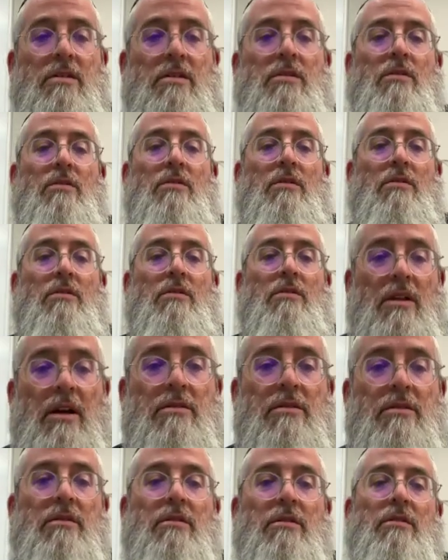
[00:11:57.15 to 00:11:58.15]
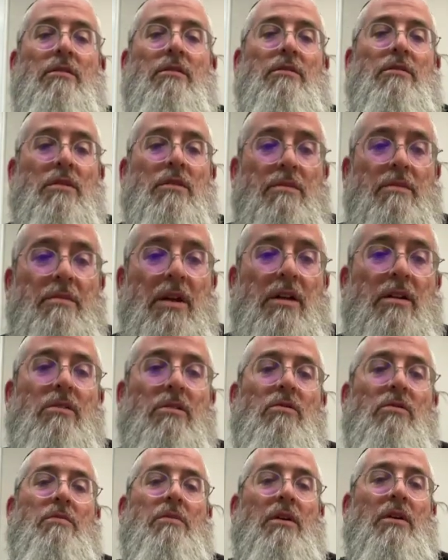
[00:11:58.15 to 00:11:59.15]
So you're allowed to make a
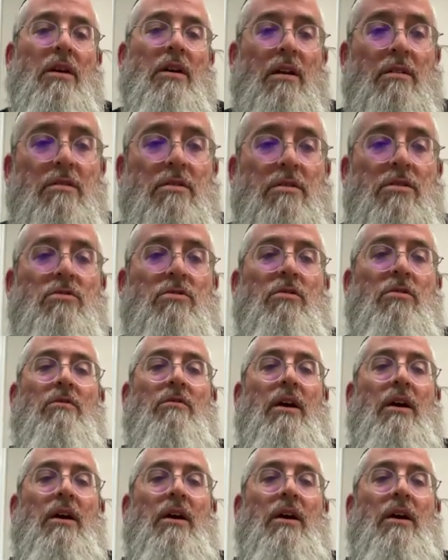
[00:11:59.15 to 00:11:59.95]
toothpick out of the straw.